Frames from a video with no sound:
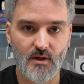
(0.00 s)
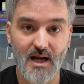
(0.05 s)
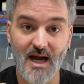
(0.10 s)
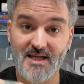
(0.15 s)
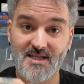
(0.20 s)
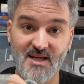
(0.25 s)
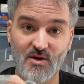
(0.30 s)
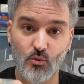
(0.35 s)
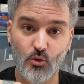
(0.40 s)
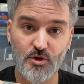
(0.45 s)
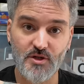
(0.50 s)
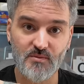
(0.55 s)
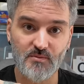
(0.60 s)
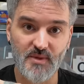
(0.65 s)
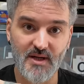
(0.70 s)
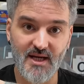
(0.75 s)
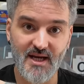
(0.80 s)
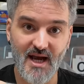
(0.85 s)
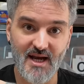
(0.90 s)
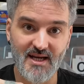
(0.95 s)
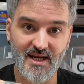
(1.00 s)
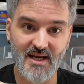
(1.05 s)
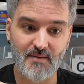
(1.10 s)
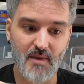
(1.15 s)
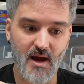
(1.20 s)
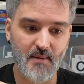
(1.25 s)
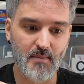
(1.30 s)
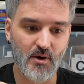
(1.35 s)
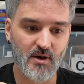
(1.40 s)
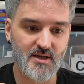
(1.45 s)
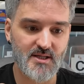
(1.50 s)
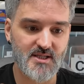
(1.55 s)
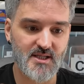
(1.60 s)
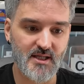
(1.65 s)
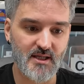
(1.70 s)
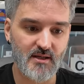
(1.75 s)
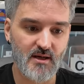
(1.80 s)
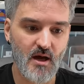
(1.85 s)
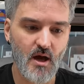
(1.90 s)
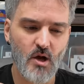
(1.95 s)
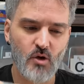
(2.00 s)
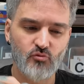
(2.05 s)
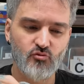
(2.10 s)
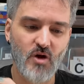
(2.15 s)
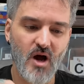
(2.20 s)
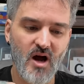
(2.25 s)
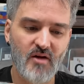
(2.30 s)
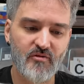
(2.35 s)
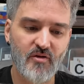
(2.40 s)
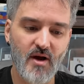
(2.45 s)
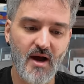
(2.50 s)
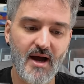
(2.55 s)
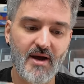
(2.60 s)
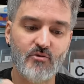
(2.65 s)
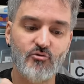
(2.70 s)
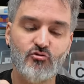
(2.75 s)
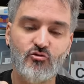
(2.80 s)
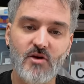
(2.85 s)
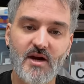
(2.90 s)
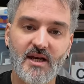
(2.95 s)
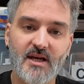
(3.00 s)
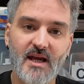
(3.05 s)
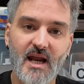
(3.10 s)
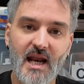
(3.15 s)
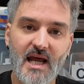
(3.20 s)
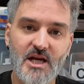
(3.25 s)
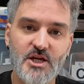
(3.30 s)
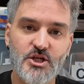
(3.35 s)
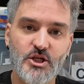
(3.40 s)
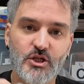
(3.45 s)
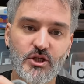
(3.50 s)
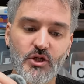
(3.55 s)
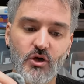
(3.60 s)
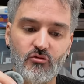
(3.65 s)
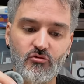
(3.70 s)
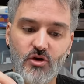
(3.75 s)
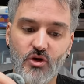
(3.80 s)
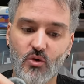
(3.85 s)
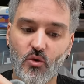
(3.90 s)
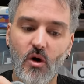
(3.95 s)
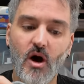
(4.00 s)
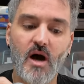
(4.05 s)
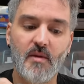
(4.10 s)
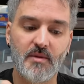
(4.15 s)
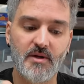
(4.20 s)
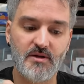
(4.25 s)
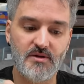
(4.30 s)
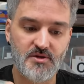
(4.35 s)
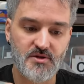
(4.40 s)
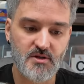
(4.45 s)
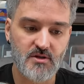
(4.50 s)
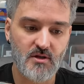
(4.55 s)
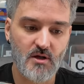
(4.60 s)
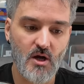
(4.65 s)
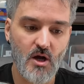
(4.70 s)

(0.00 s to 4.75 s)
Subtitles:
as it wouldn't be an eBay policy, rather a regulation requirement.